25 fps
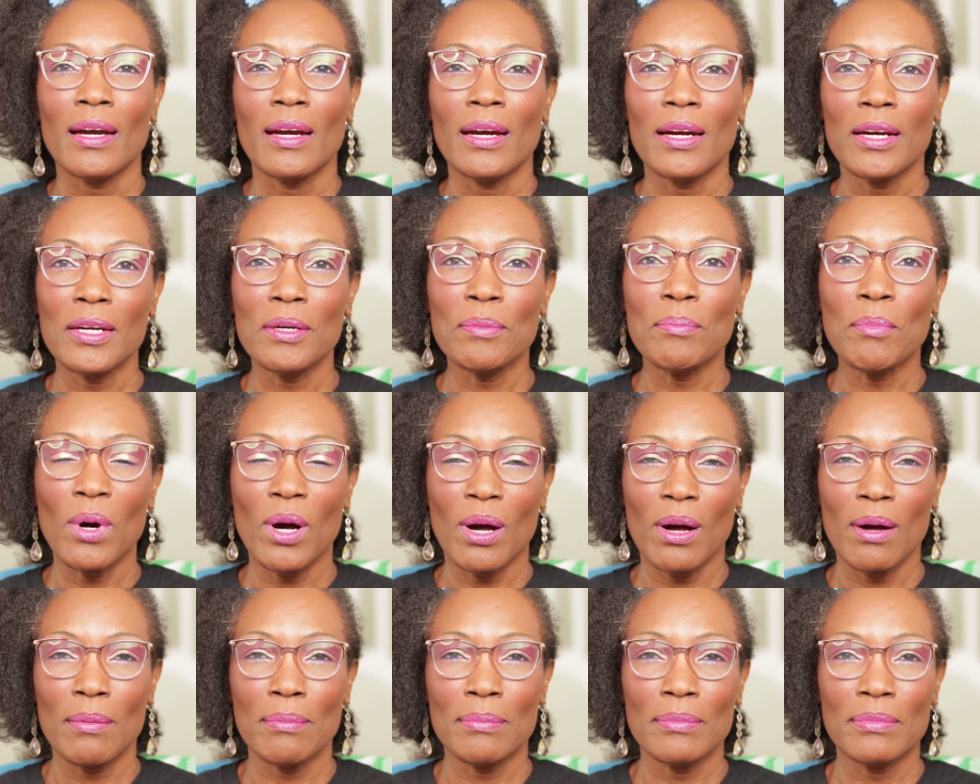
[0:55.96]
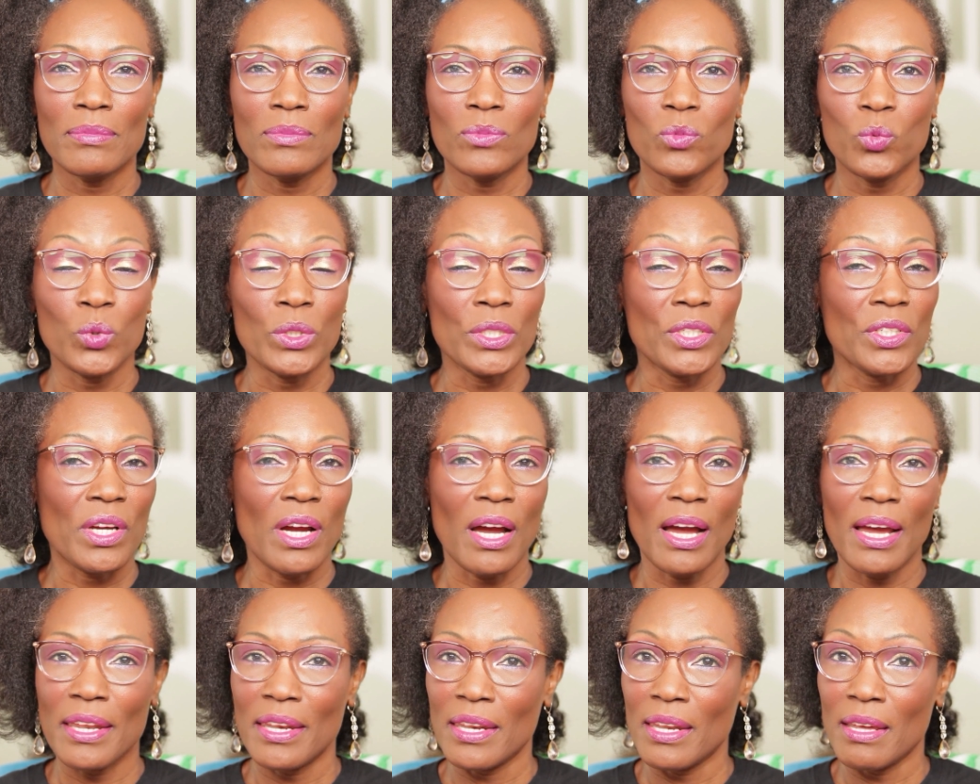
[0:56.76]
Her mom, which
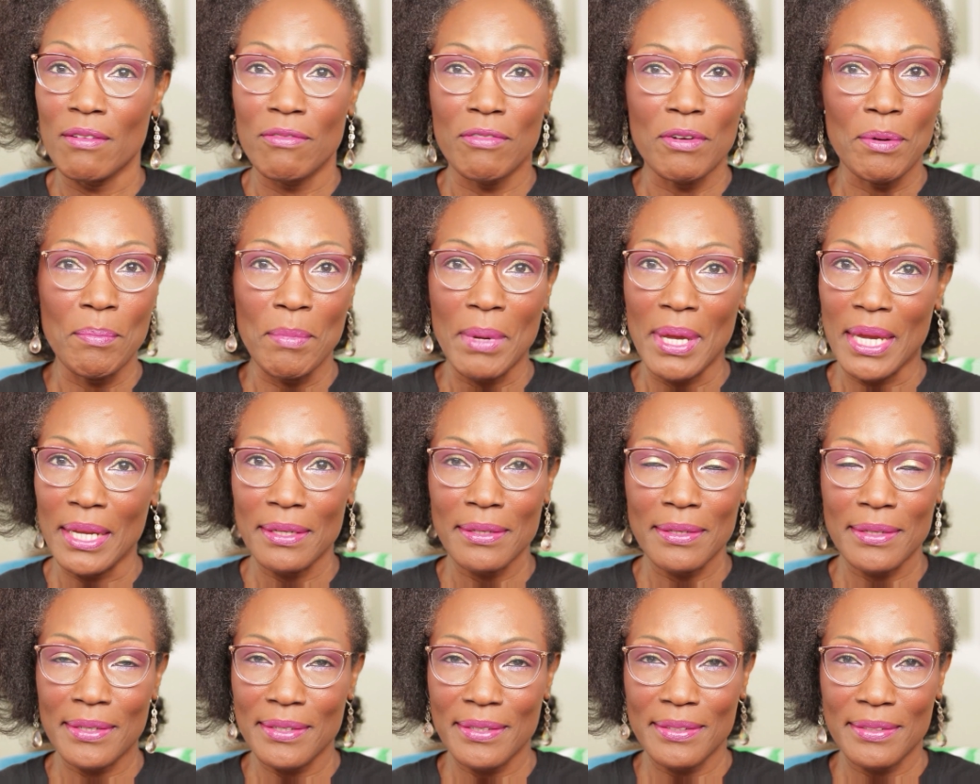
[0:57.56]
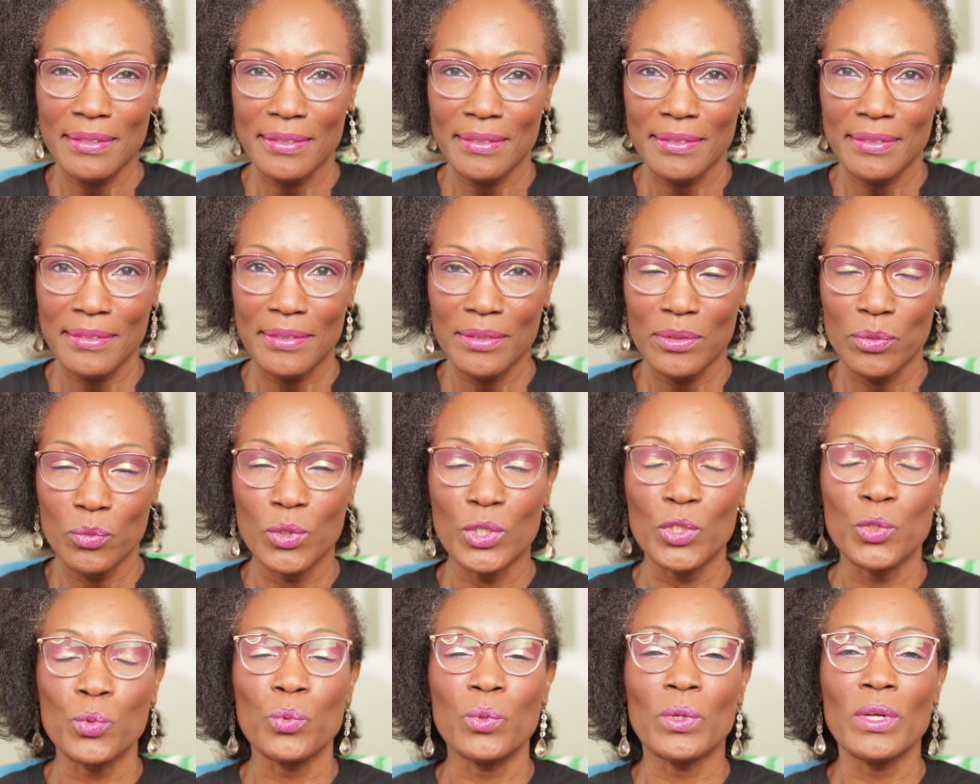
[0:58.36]
I never met,
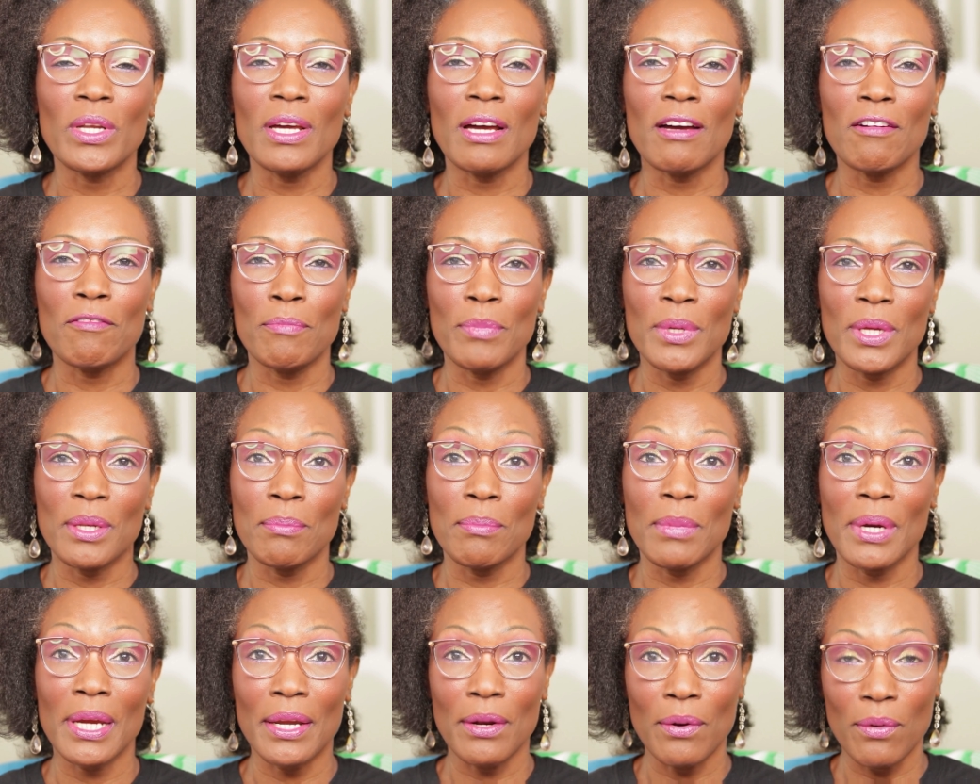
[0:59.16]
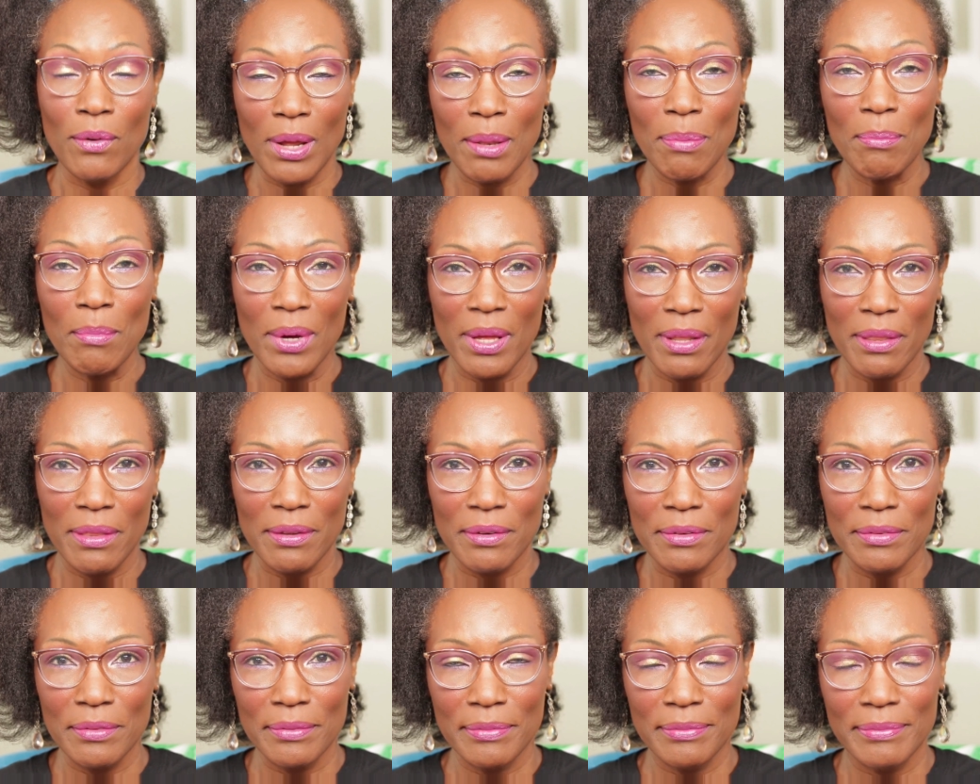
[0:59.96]
which would have been my
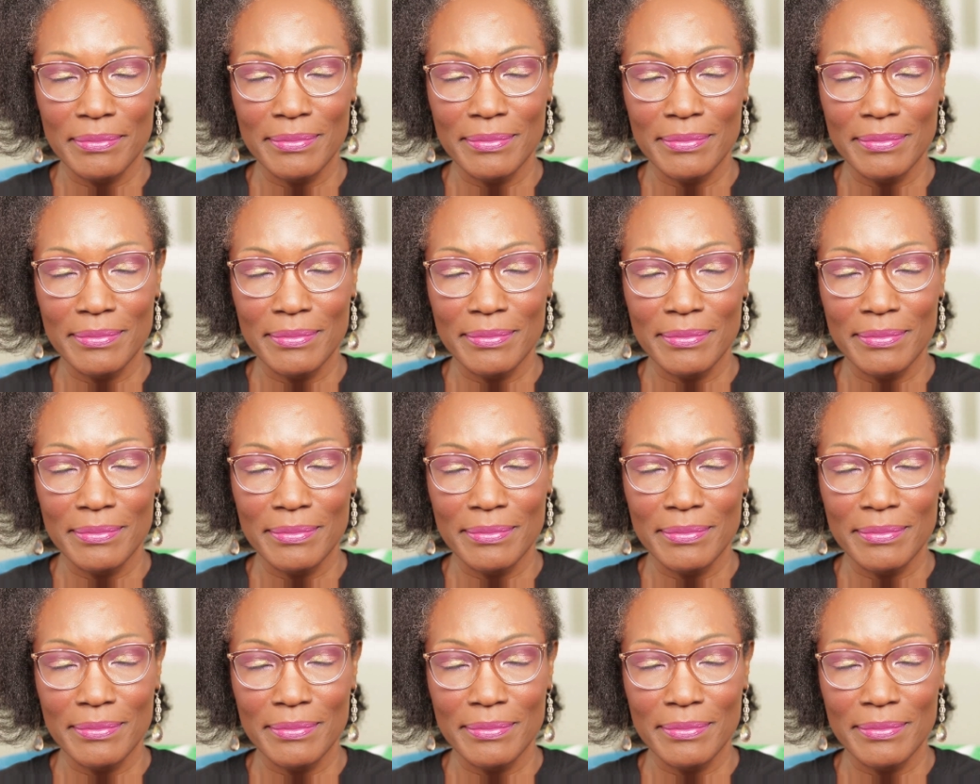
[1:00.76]
grandmother,